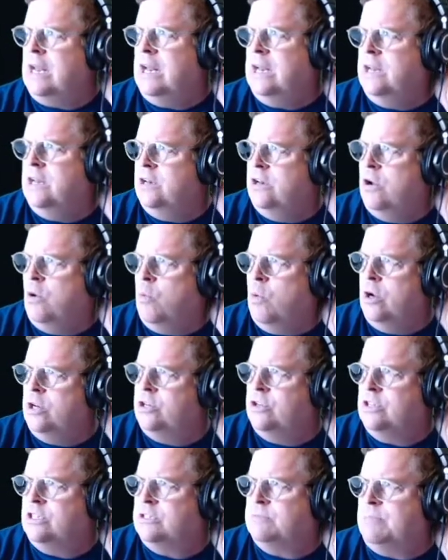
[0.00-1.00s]
I didn't know what
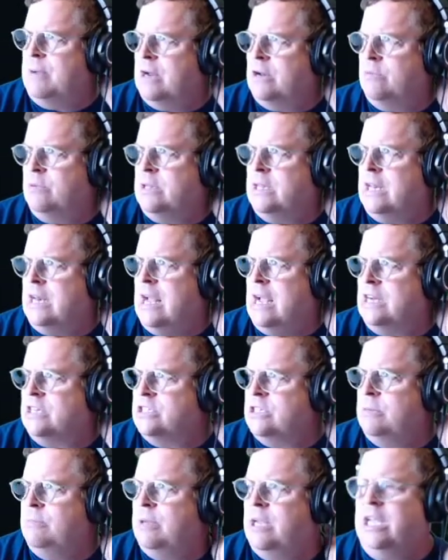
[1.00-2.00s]
to expect with it,
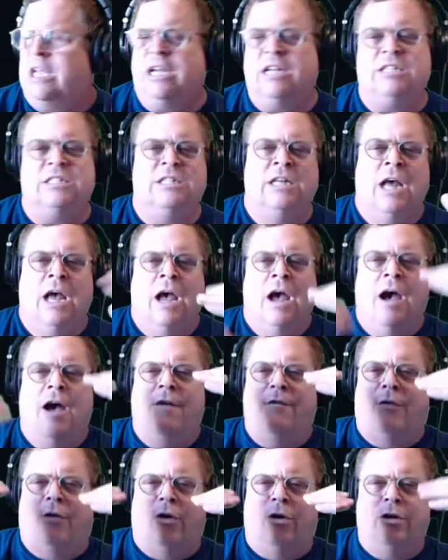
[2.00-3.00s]
actually, because
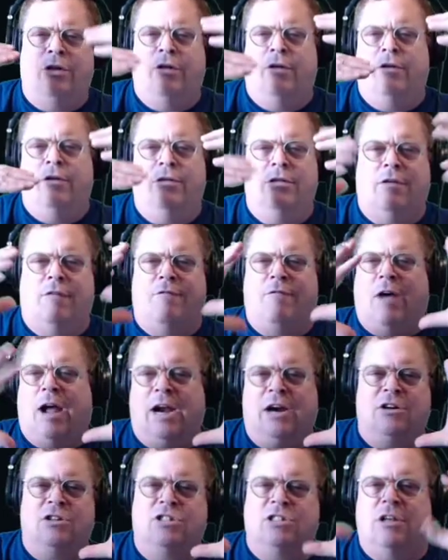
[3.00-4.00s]
I've heard the
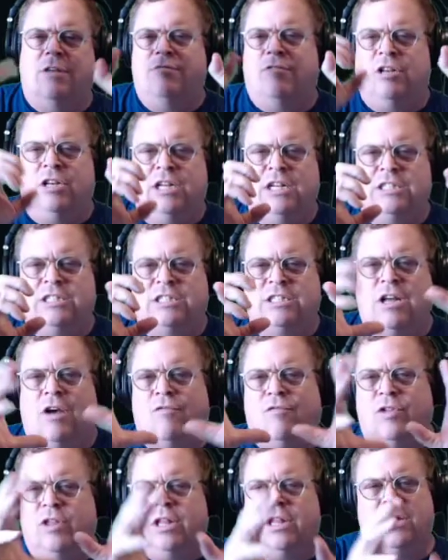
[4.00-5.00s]
fire stuff, the disc
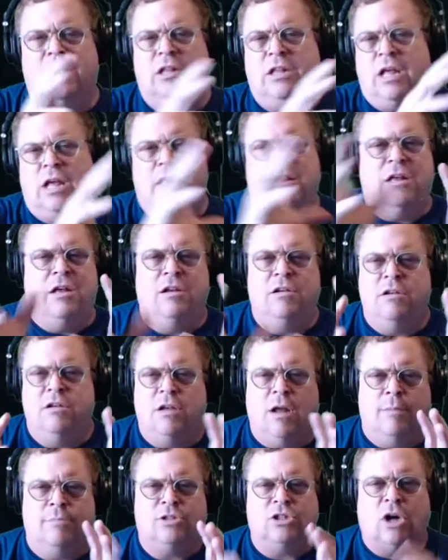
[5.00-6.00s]
stuff, and then
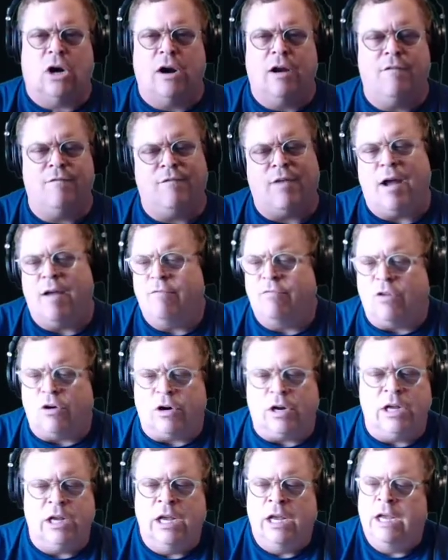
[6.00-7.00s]
I'm sorry in
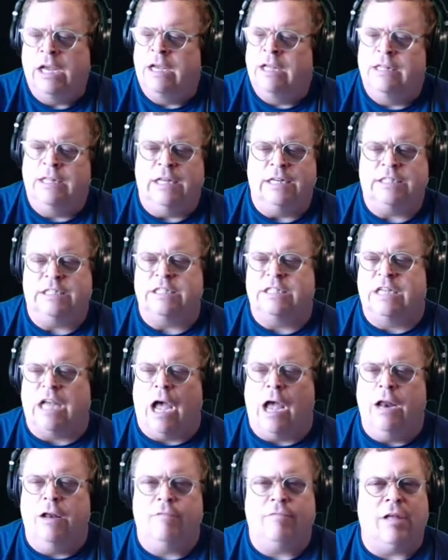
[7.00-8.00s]
5:30. This is
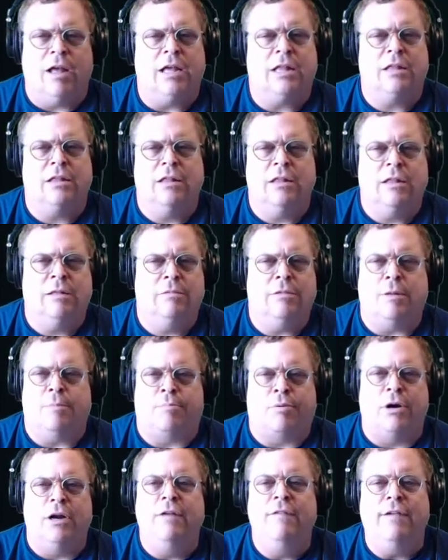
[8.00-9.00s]
kind of like the
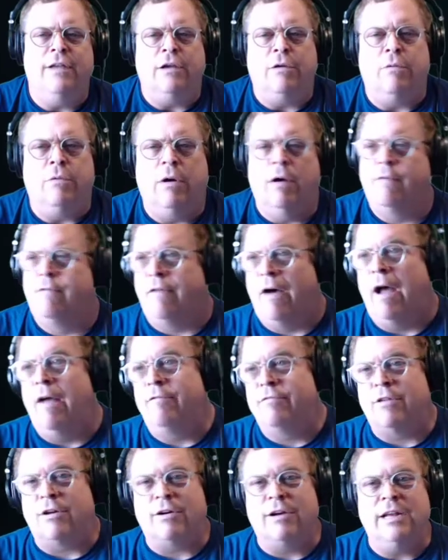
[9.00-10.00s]
preview of
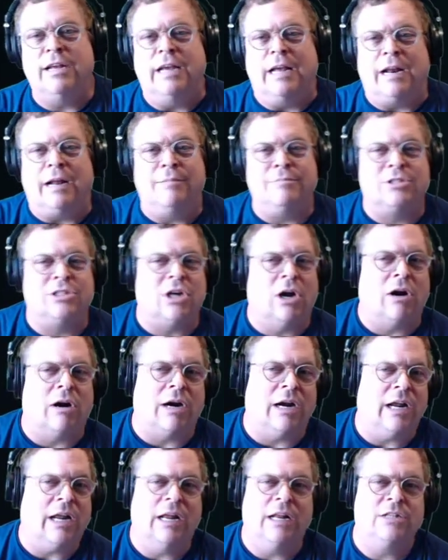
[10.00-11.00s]
5:30 and I'm
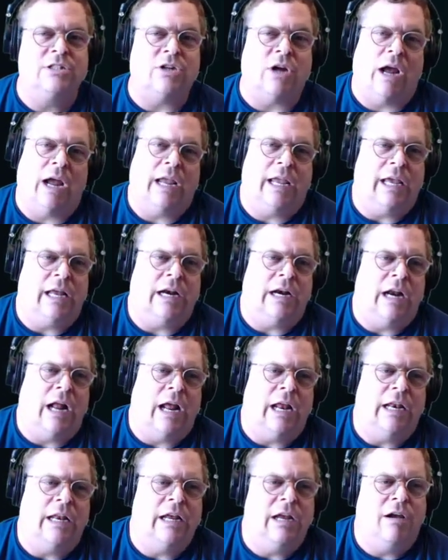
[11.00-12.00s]
sorry, and so I get an
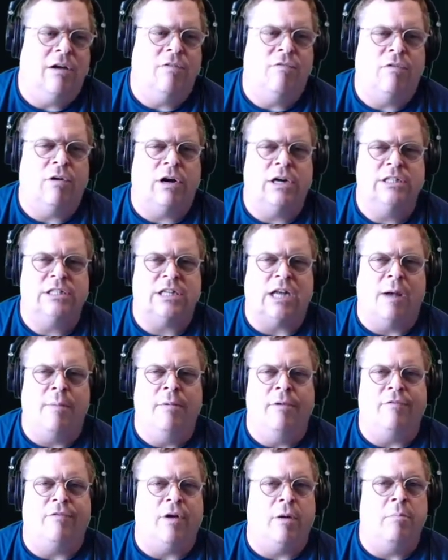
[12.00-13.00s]
idea of where he's
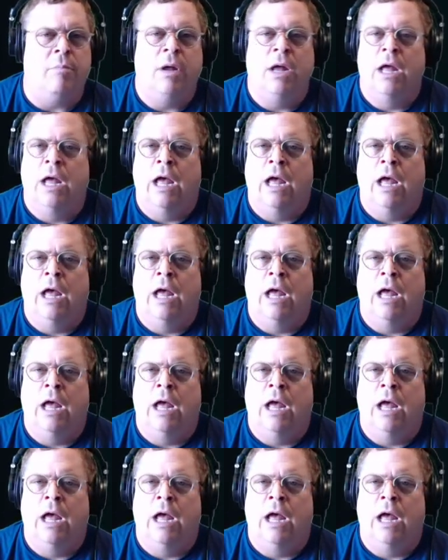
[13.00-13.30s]
coming from.